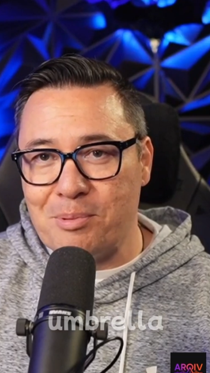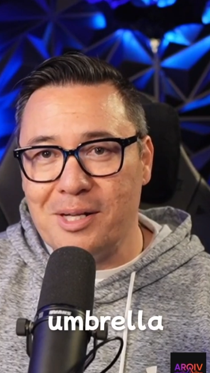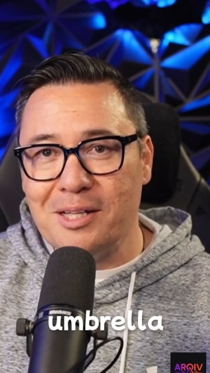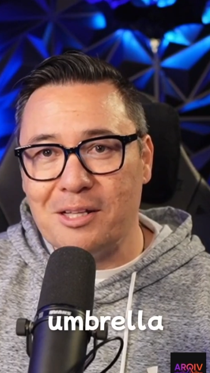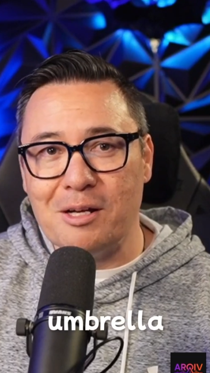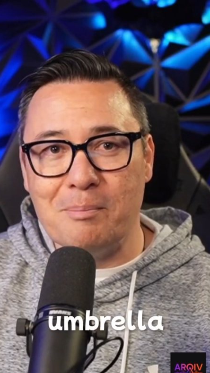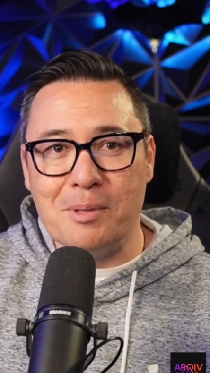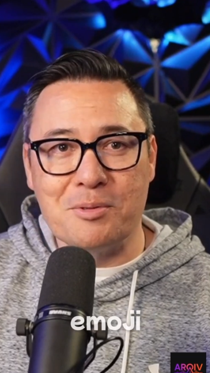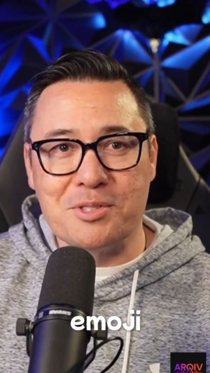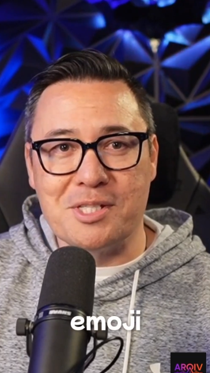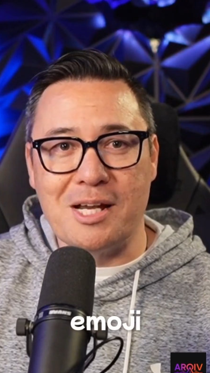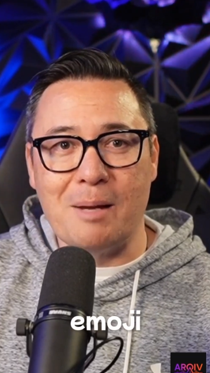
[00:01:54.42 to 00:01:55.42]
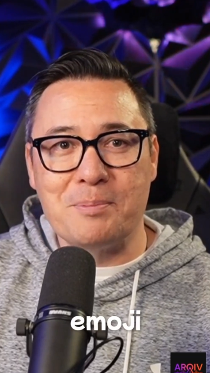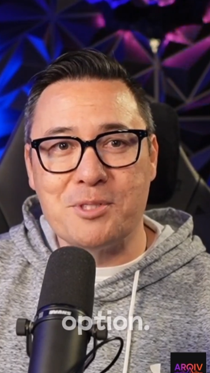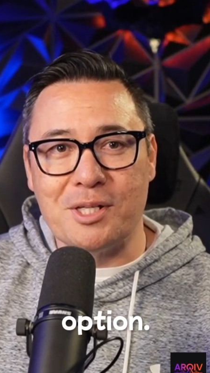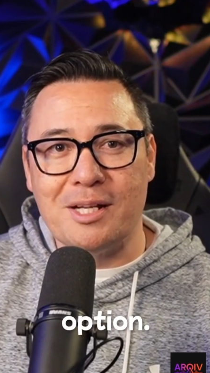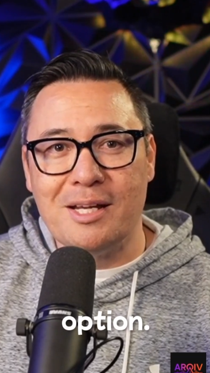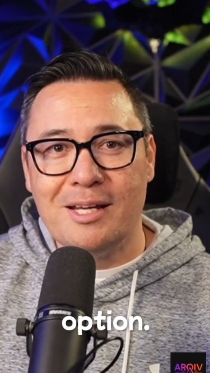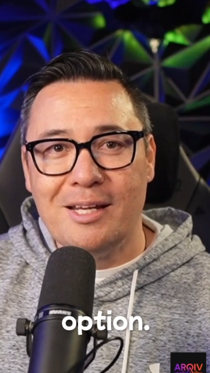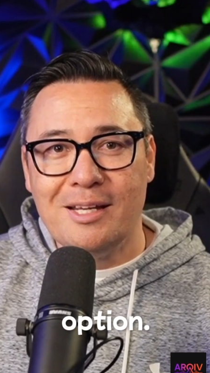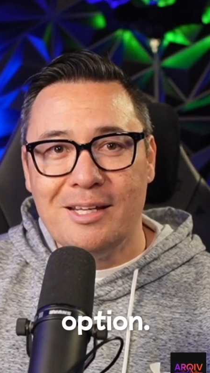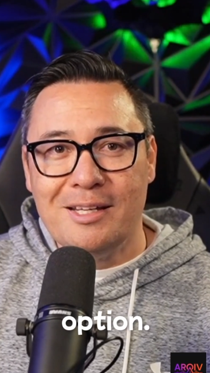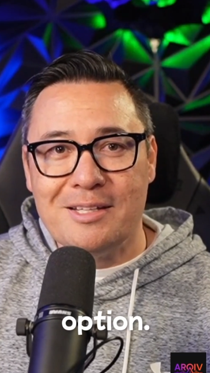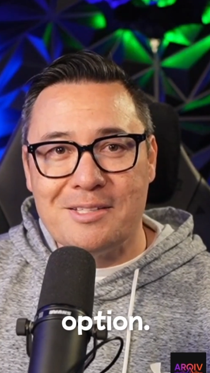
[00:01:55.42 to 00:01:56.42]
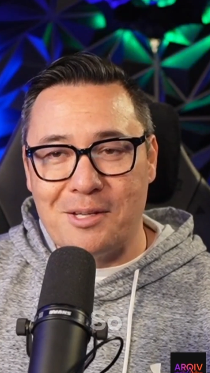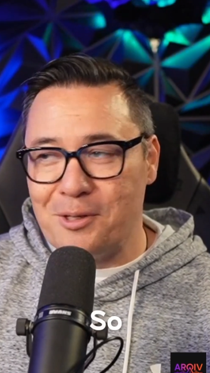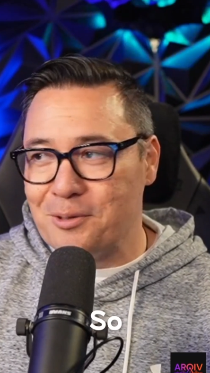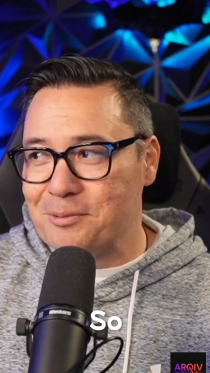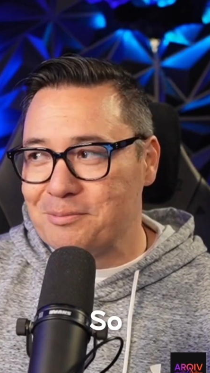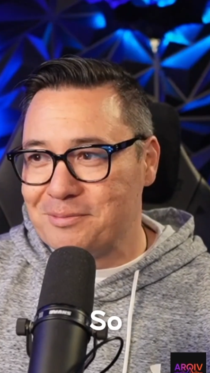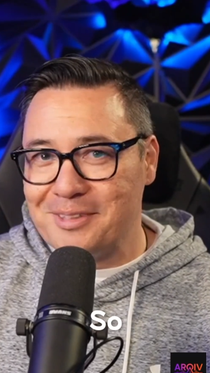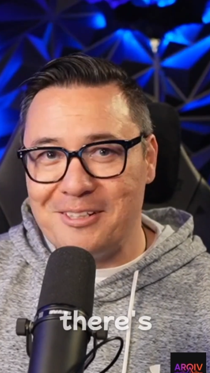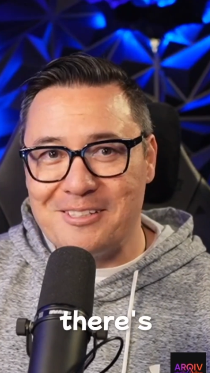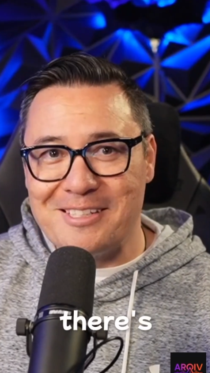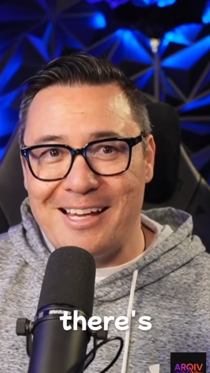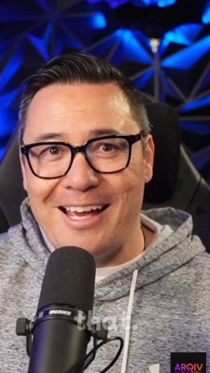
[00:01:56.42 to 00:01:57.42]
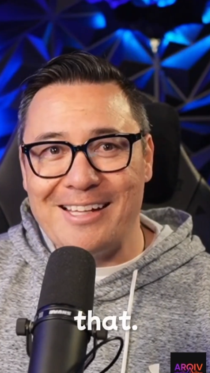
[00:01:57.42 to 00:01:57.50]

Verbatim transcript: umbrella emoji option. So there's